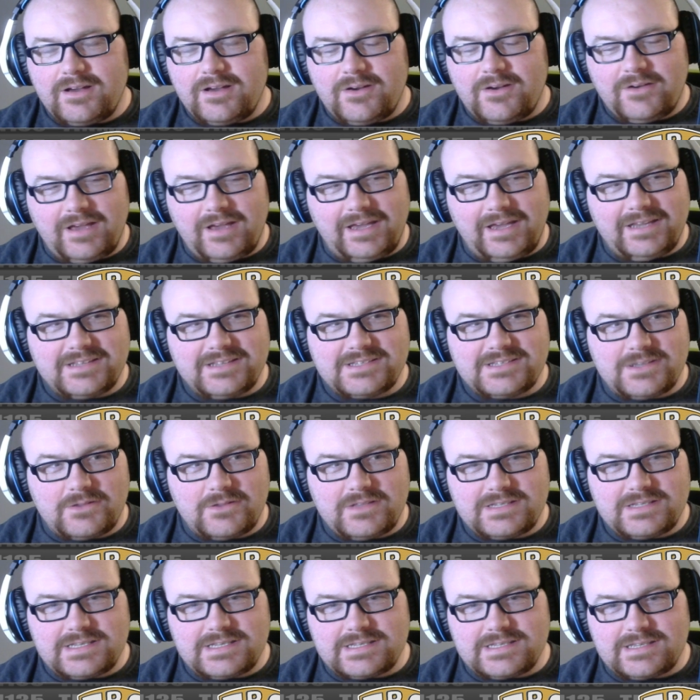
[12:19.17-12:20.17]
okay, so
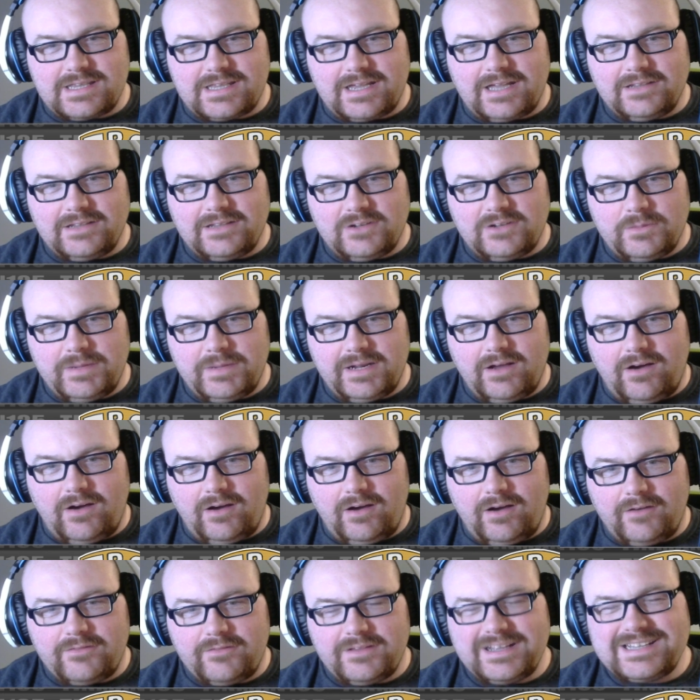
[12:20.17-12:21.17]
this is like a little bit
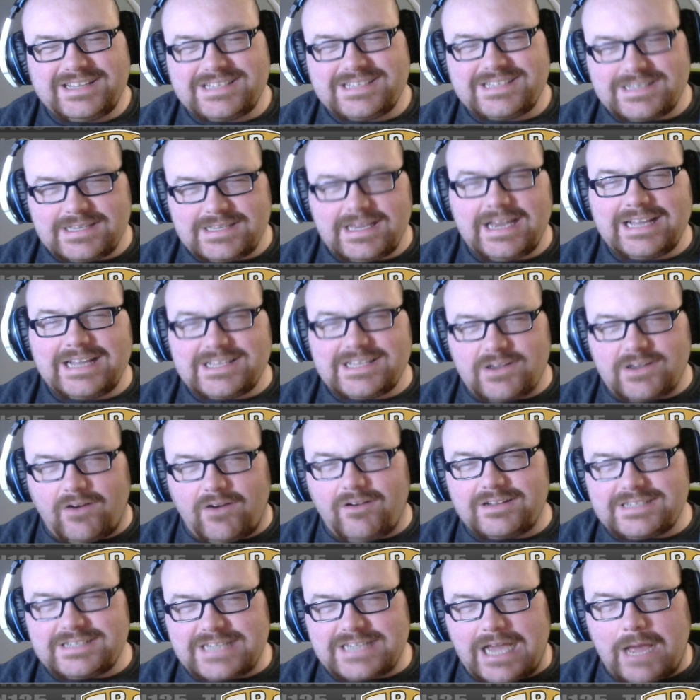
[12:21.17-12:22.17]
off. It's
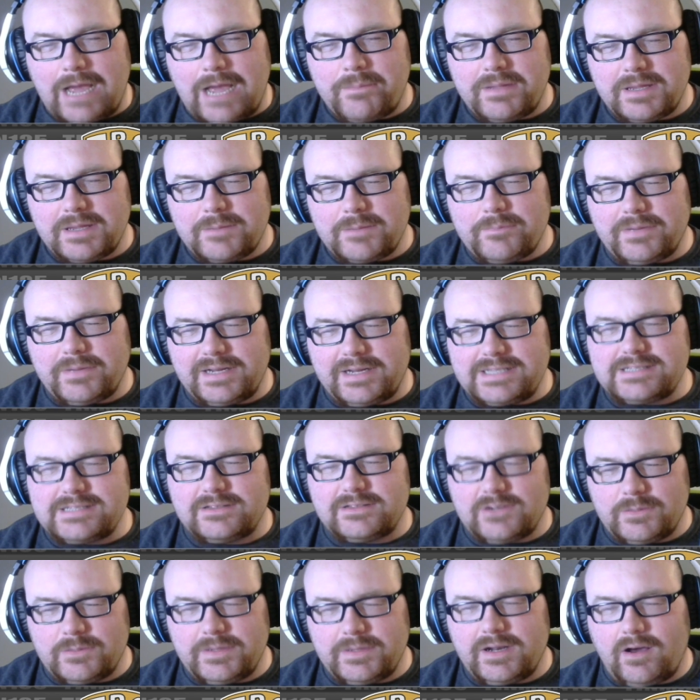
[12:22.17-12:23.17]
on topic, but it's a
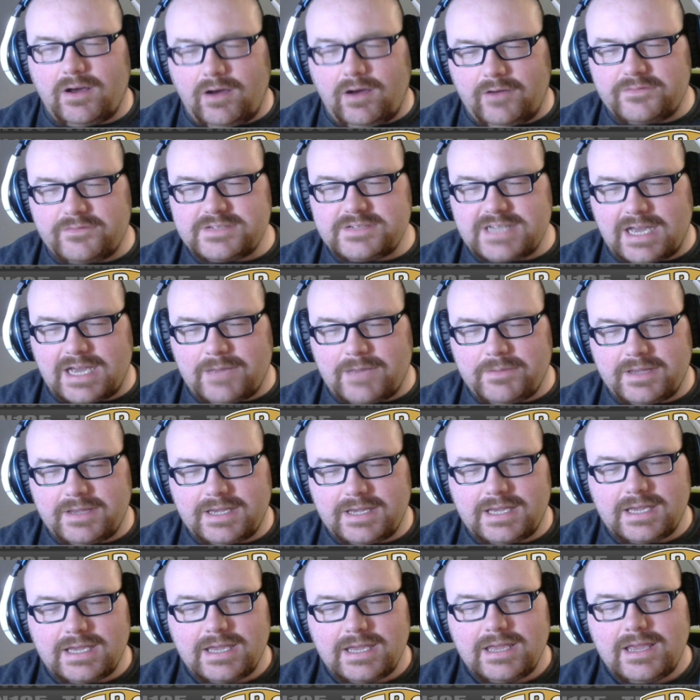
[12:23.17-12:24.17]
little bit off
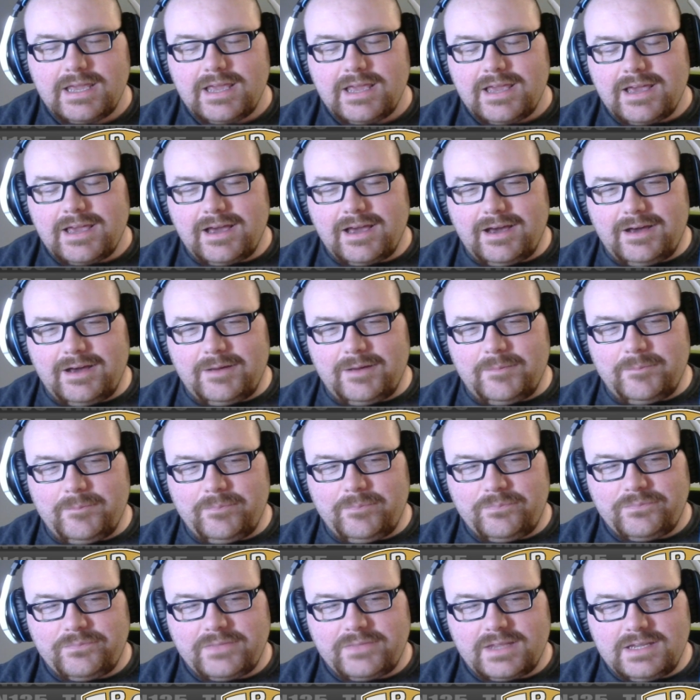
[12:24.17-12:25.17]
topic. Do
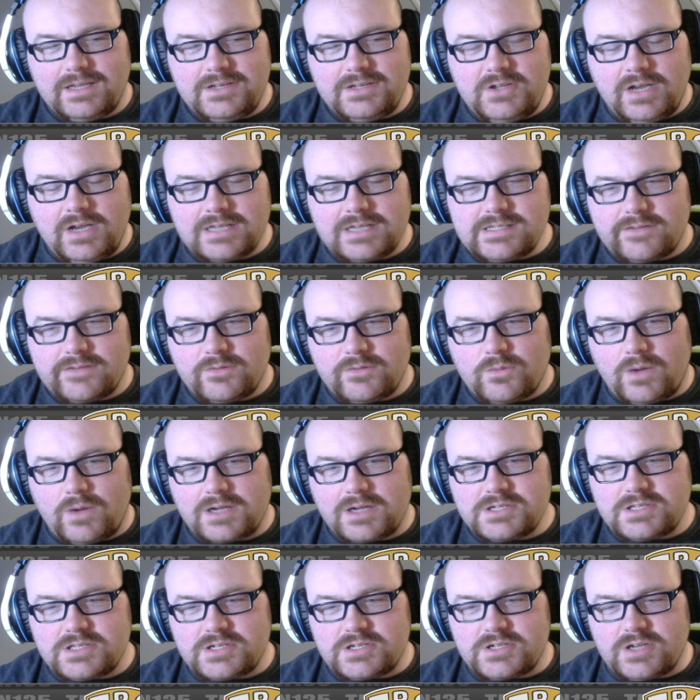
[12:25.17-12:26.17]
you guys ever
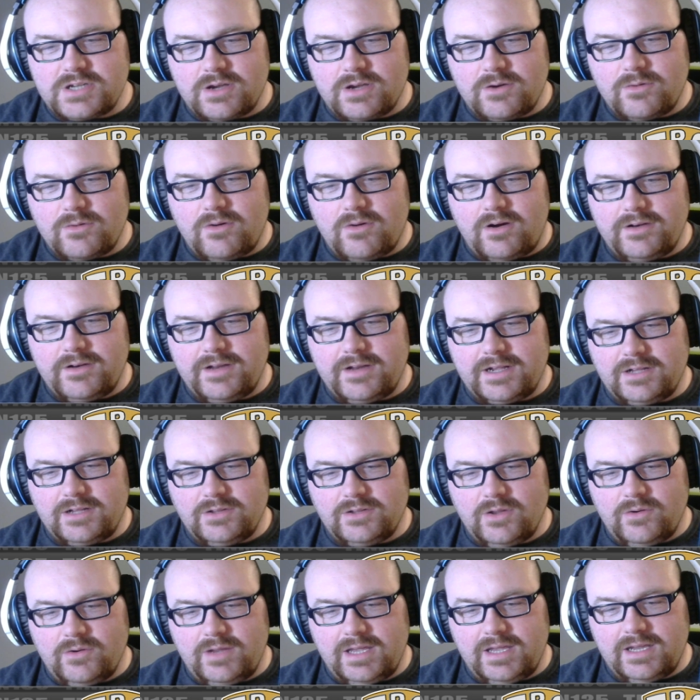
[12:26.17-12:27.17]
watch the show on
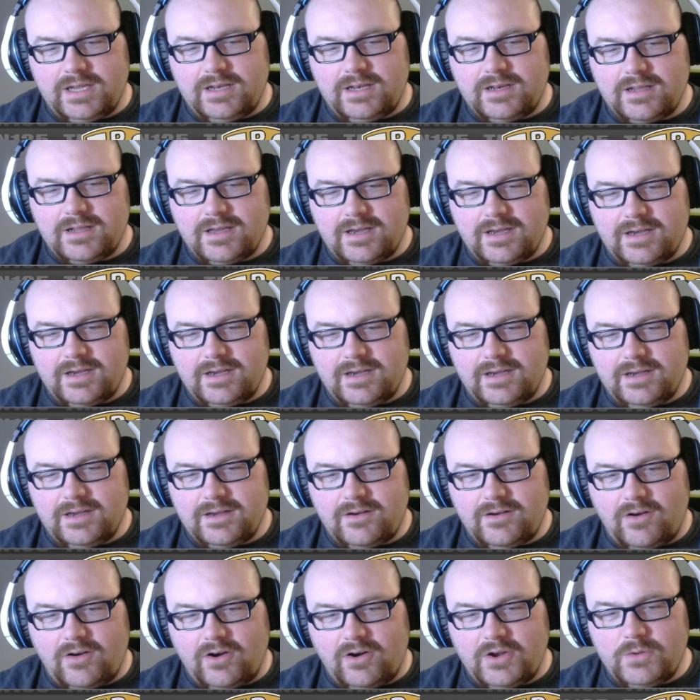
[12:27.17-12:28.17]
Nickelodeon?
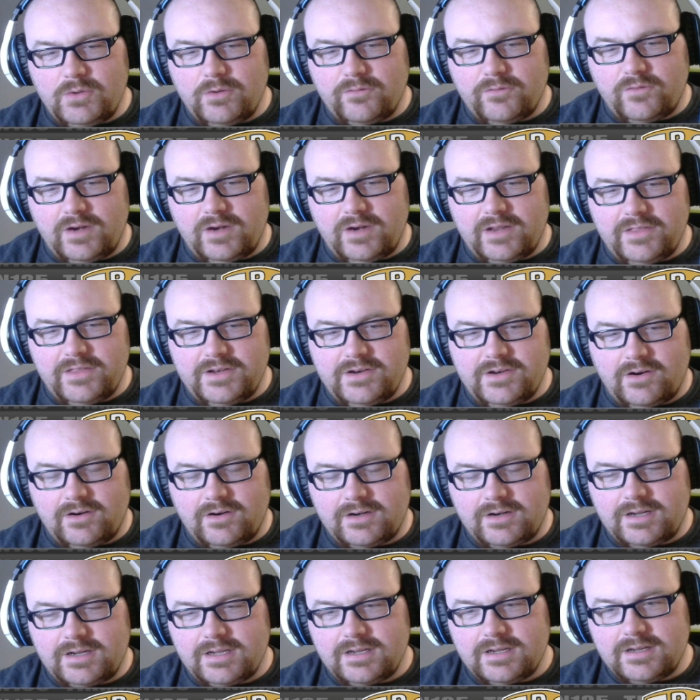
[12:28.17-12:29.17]
Are You Afraid of the Dark?